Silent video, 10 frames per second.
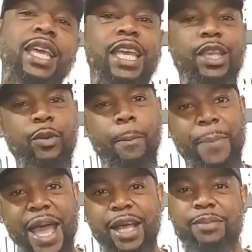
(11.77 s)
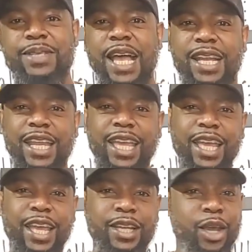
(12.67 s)
and you back upside the
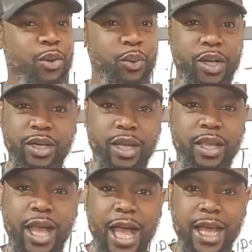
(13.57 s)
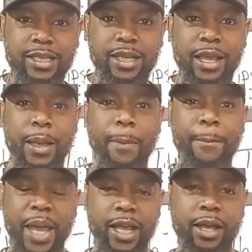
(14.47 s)
head with another hot
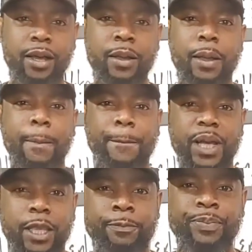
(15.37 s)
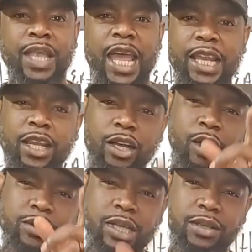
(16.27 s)
banger boogie. Hey, look,
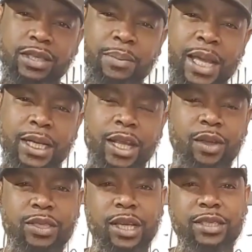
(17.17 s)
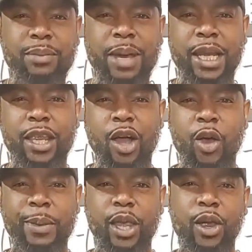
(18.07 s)
go tell somebody your
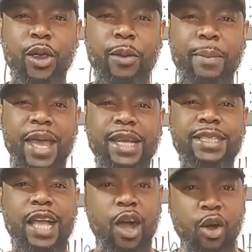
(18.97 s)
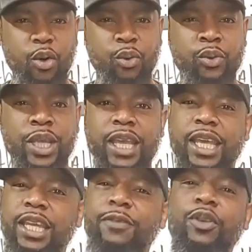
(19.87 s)
homie HerbMan is on.
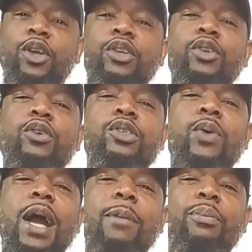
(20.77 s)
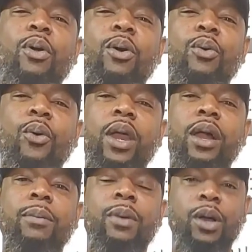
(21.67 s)
And if you're new to our
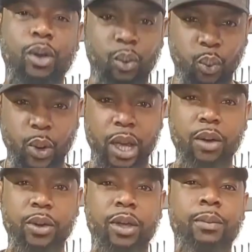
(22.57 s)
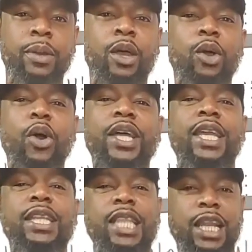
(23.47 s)
program, welcome. Go ahead
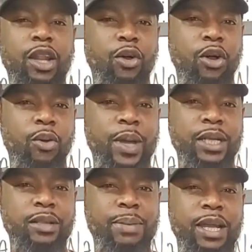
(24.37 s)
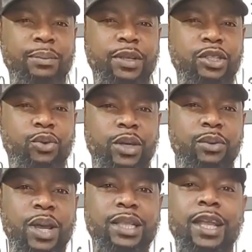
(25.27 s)
and hit that logo right at the bottom of your
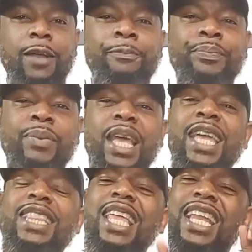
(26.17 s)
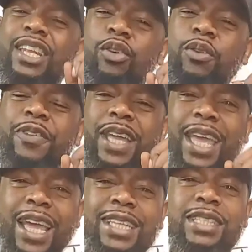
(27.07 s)
screen right there, and hit that
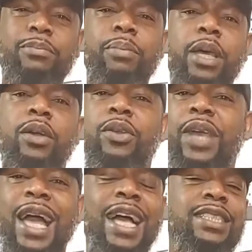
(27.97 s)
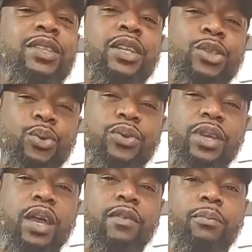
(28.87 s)
notification bell, you guys, so that you
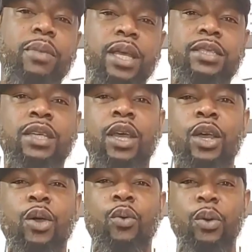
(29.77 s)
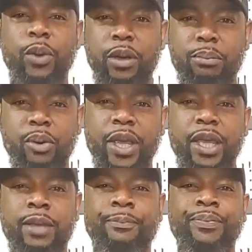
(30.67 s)
never miss what we are bringing